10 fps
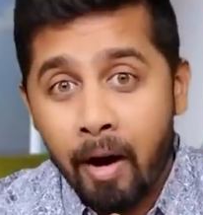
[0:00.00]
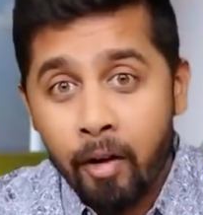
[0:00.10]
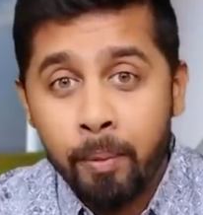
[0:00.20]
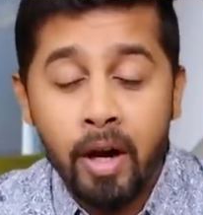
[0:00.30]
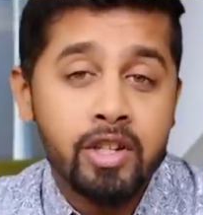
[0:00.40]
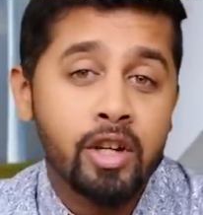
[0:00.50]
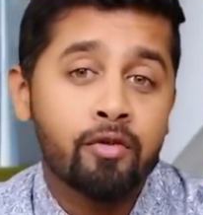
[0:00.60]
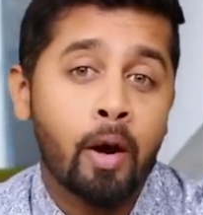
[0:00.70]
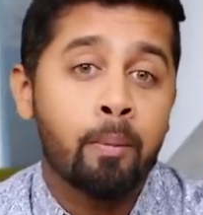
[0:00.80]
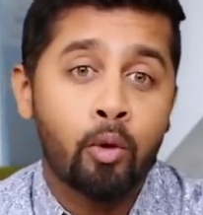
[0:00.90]
power
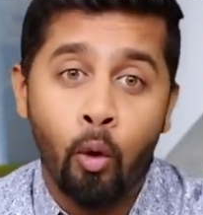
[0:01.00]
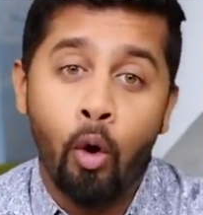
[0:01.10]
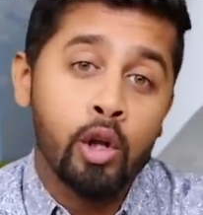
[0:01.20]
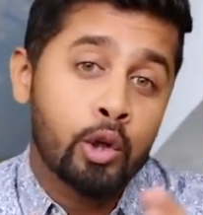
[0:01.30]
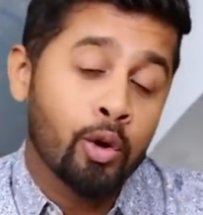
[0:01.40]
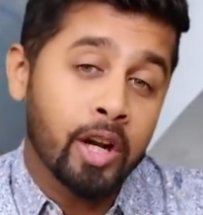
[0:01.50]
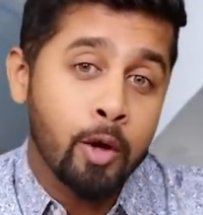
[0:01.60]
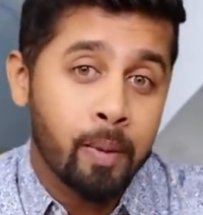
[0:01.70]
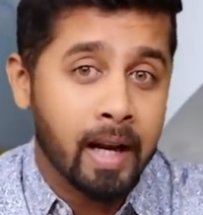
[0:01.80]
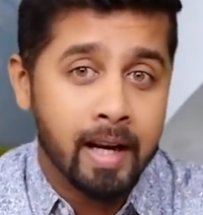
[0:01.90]
production from coal to
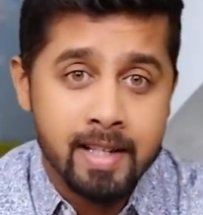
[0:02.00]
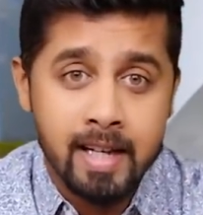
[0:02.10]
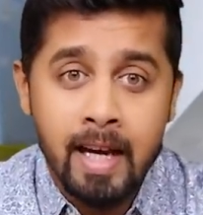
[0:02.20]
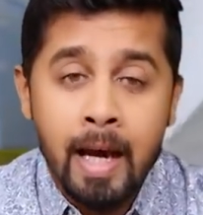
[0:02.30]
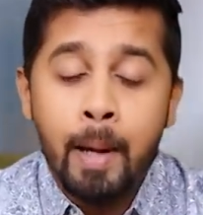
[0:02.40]
renewable energy,